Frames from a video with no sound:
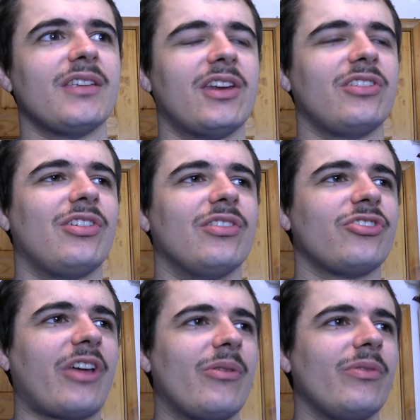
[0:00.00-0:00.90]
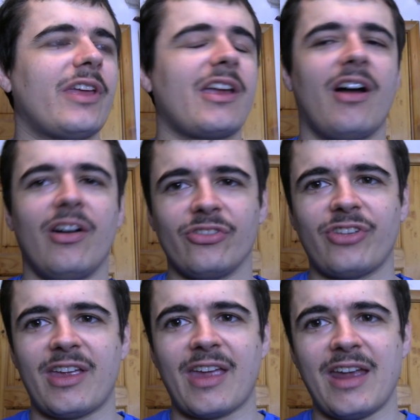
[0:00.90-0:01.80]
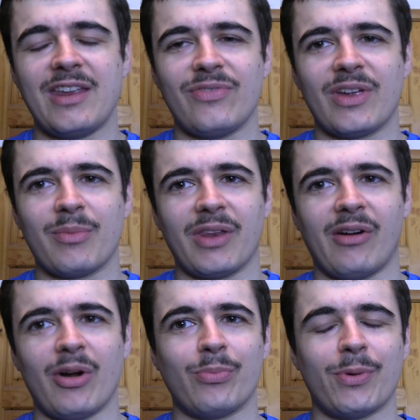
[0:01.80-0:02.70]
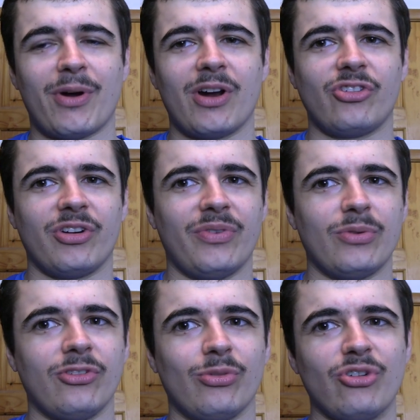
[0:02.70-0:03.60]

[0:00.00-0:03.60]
Then it turns out they can't take anything but their own proprietary filters,